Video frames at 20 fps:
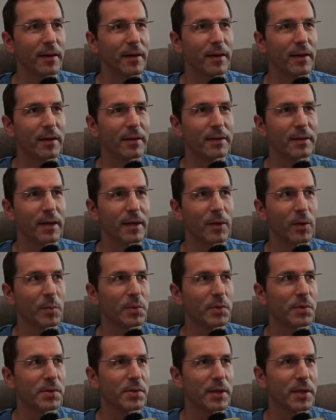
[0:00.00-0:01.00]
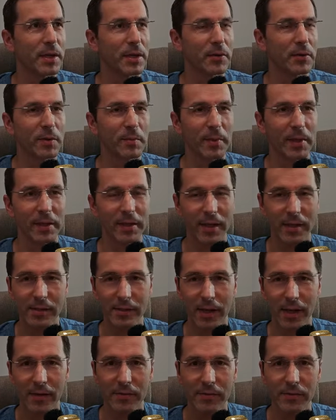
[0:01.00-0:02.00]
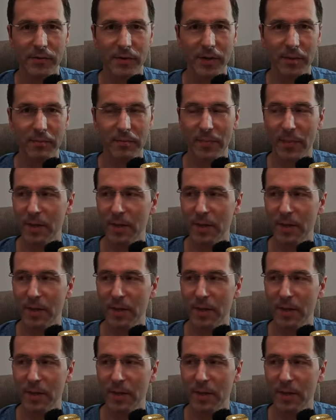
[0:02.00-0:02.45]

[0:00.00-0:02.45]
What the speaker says: And I hope to see you in my next live stream.